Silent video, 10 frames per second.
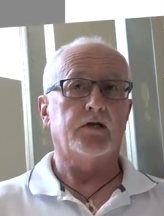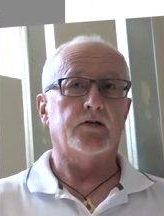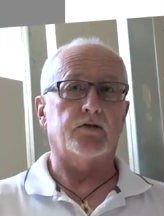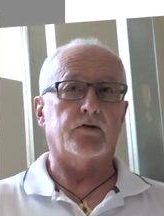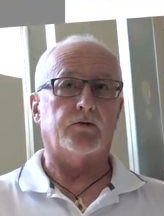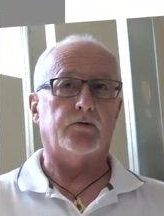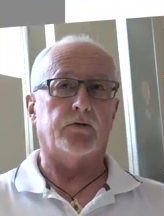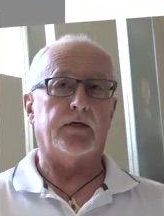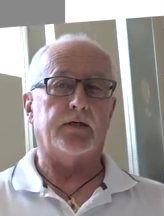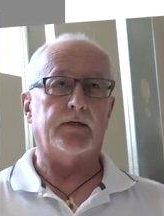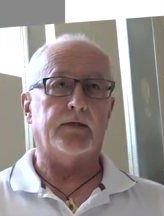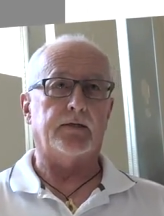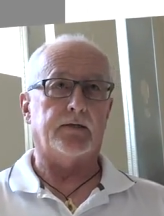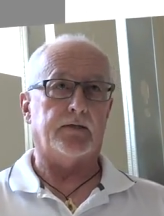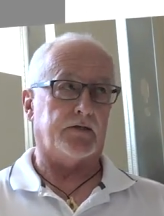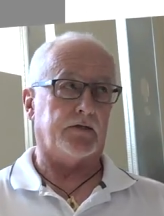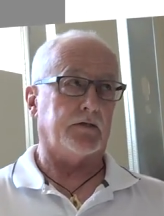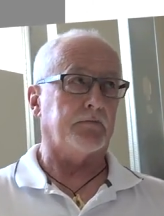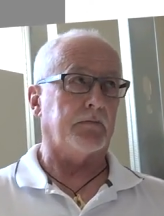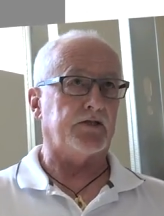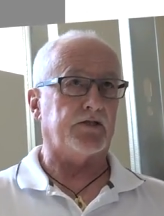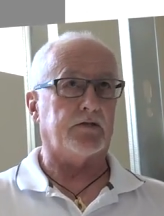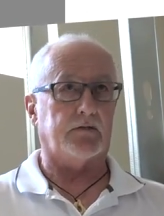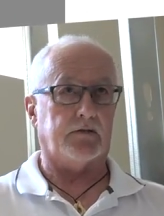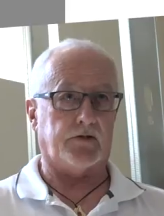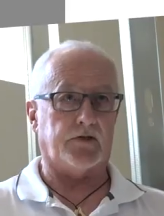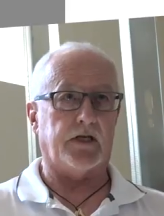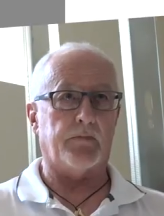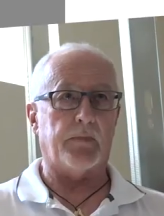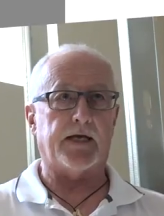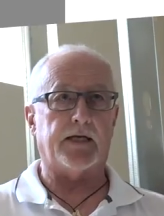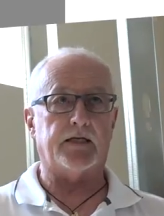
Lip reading: So this is my just getting back